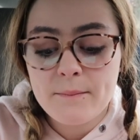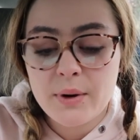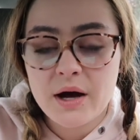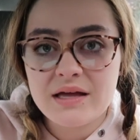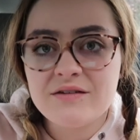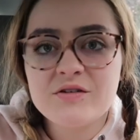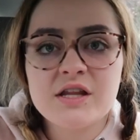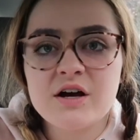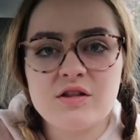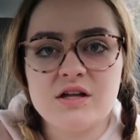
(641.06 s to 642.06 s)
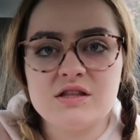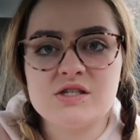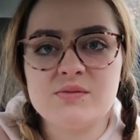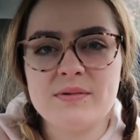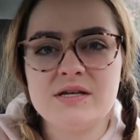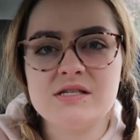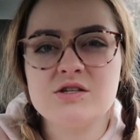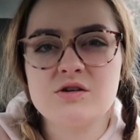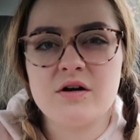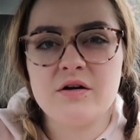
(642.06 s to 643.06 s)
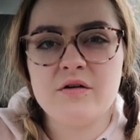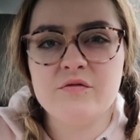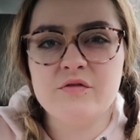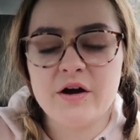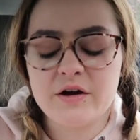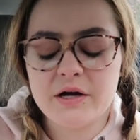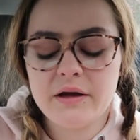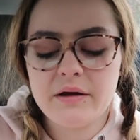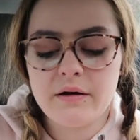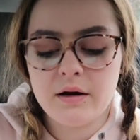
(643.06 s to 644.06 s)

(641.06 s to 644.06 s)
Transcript: But even there, like, the spaces are very